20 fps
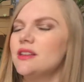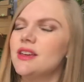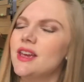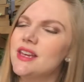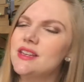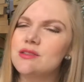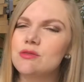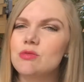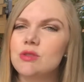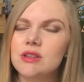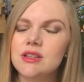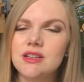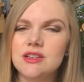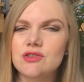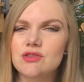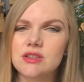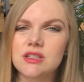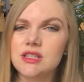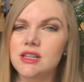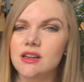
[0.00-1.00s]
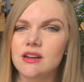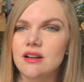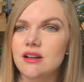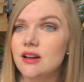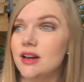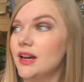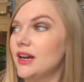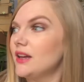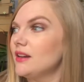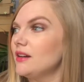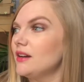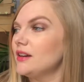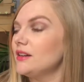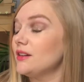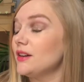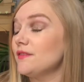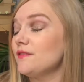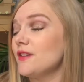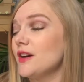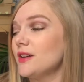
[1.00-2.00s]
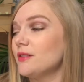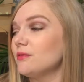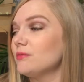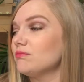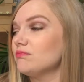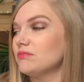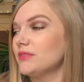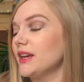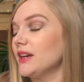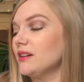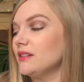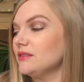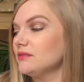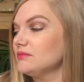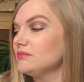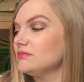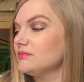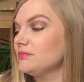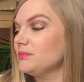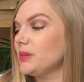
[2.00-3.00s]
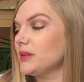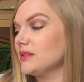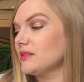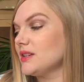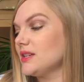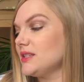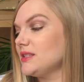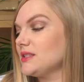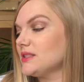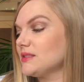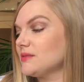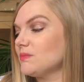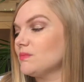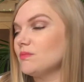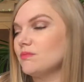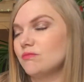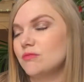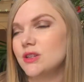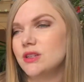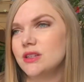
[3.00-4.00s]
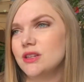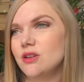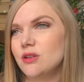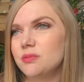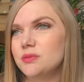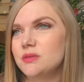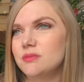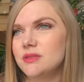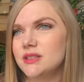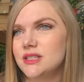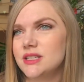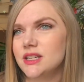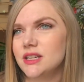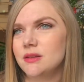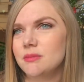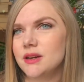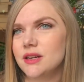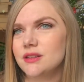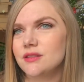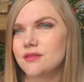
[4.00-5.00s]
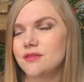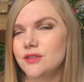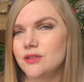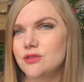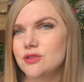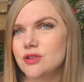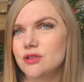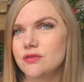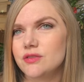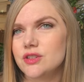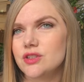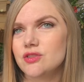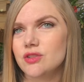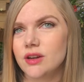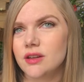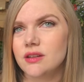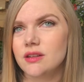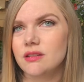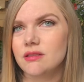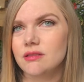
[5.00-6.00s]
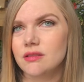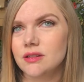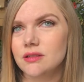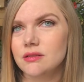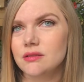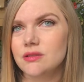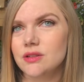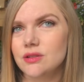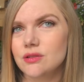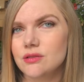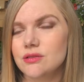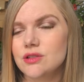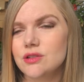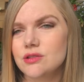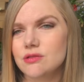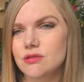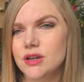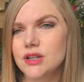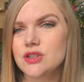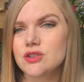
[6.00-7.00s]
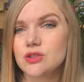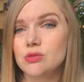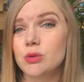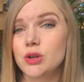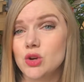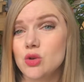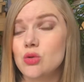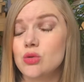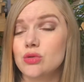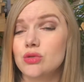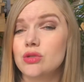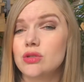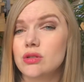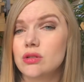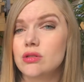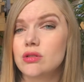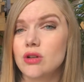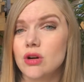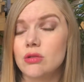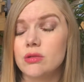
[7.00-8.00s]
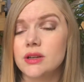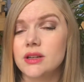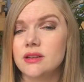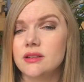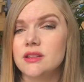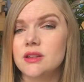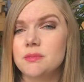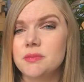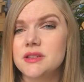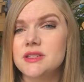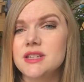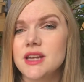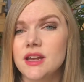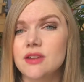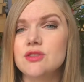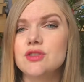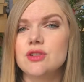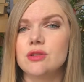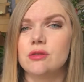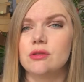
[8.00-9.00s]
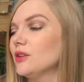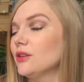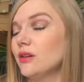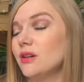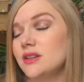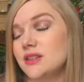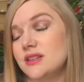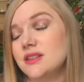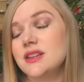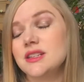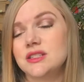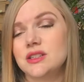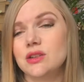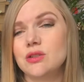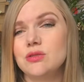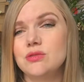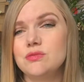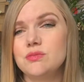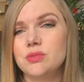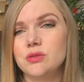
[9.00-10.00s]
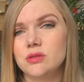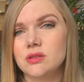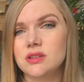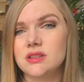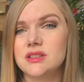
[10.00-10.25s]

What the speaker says: He's a really interesting guy, and I find it, but he's really optimistic about the future of Australia and, the directions we could go in and the potential. It's a good book.